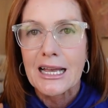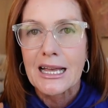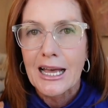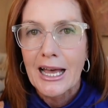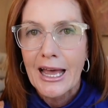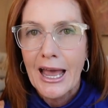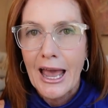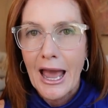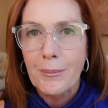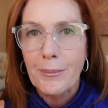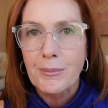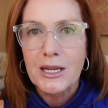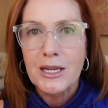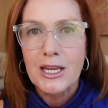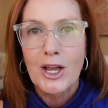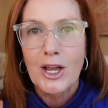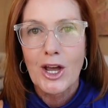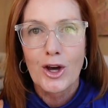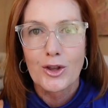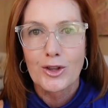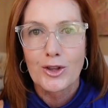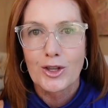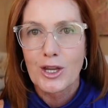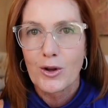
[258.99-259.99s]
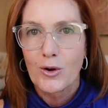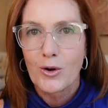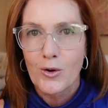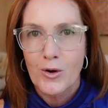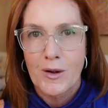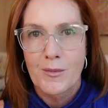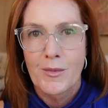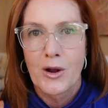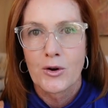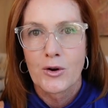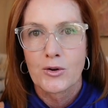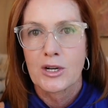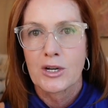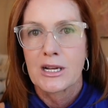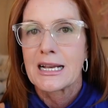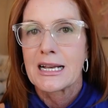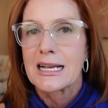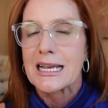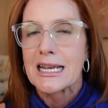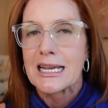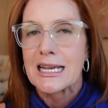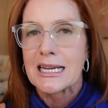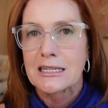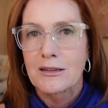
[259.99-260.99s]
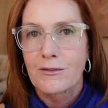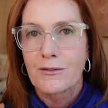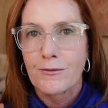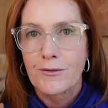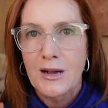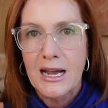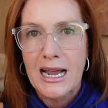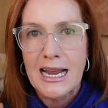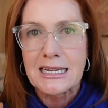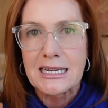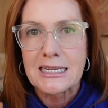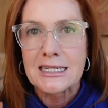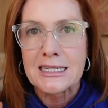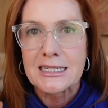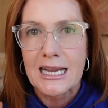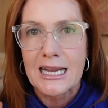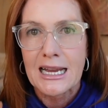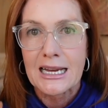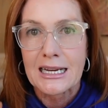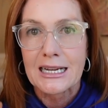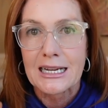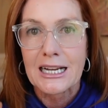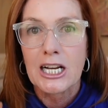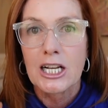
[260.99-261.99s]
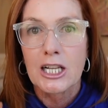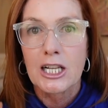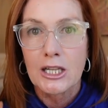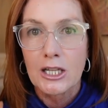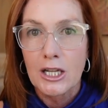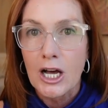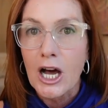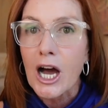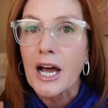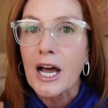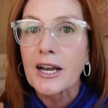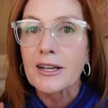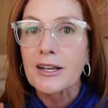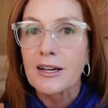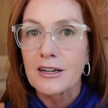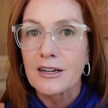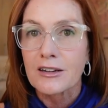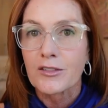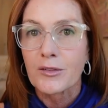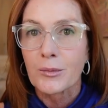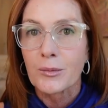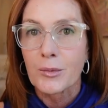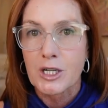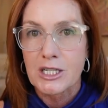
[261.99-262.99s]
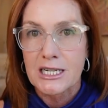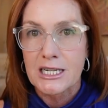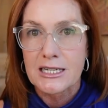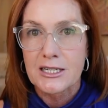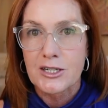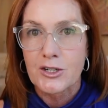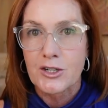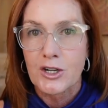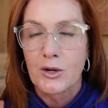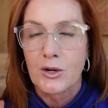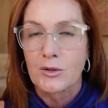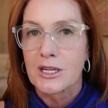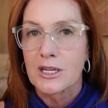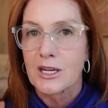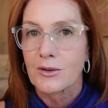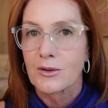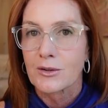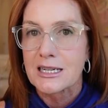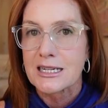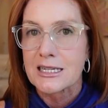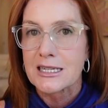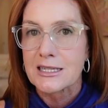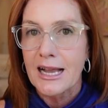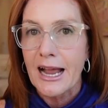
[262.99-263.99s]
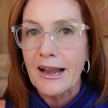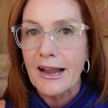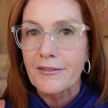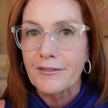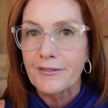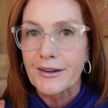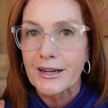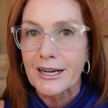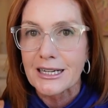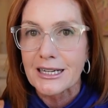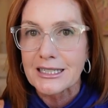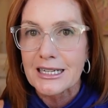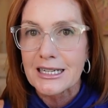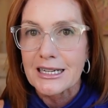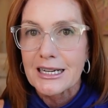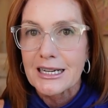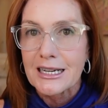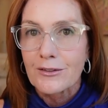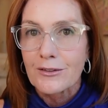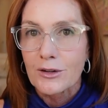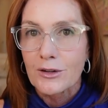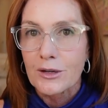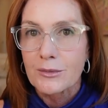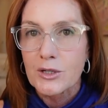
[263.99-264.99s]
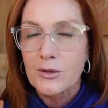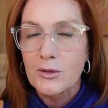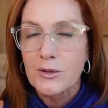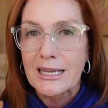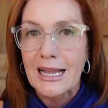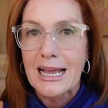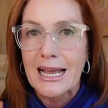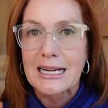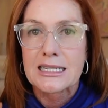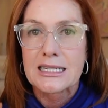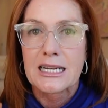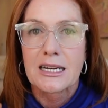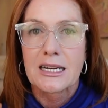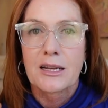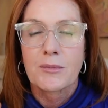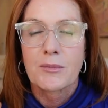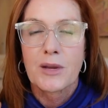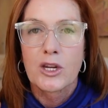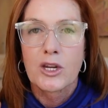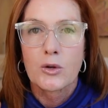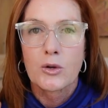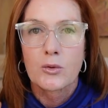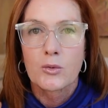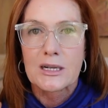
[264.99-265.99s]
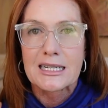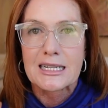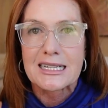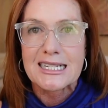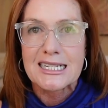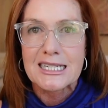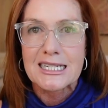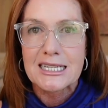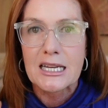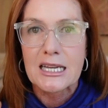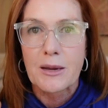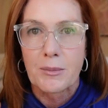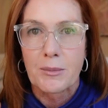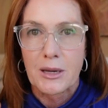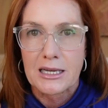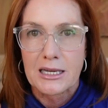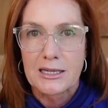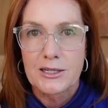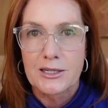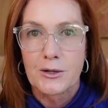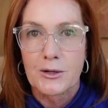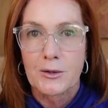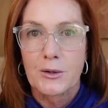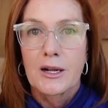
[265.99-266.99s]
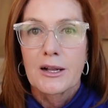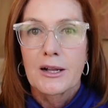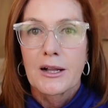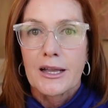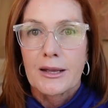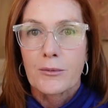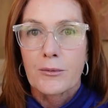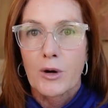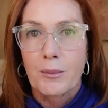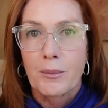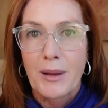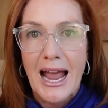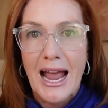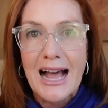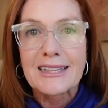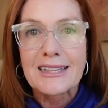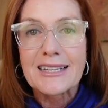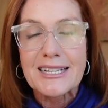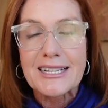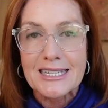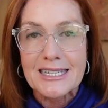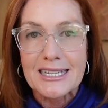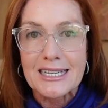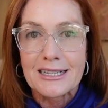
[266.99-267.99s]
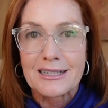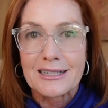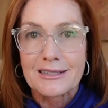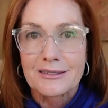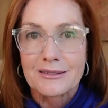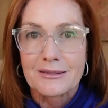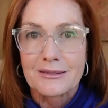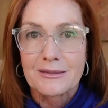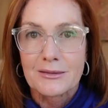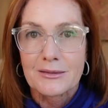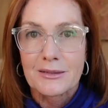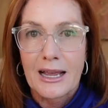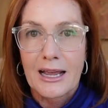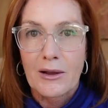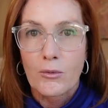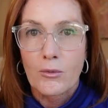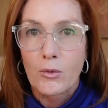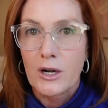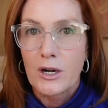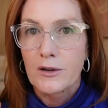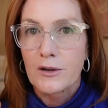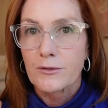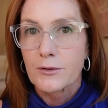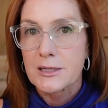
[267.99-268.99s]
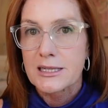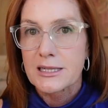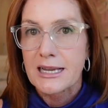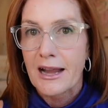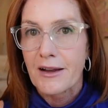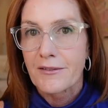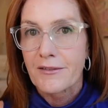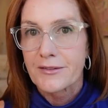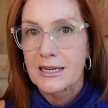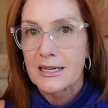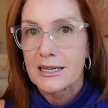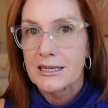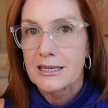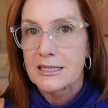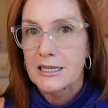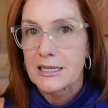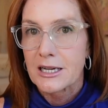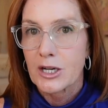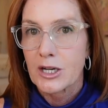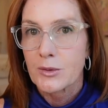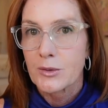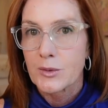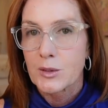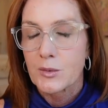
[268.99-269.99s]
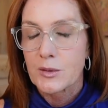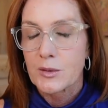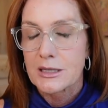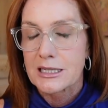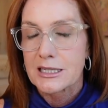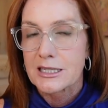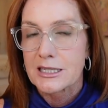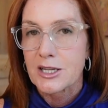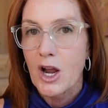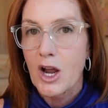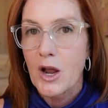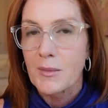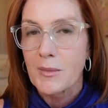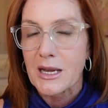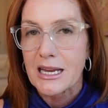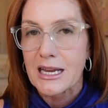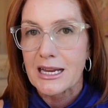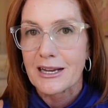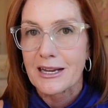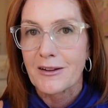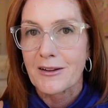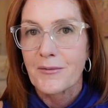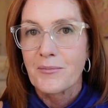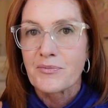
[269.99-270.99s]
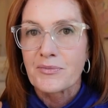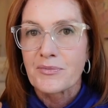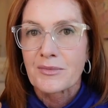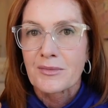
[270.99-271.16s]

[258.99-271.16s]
happy, healthy hormone. It's fine to take a lot of progesterone. The only side effect from doing that is it can make you really sleepy. So we're balancing that wonderful side effect because it helps with insomnia.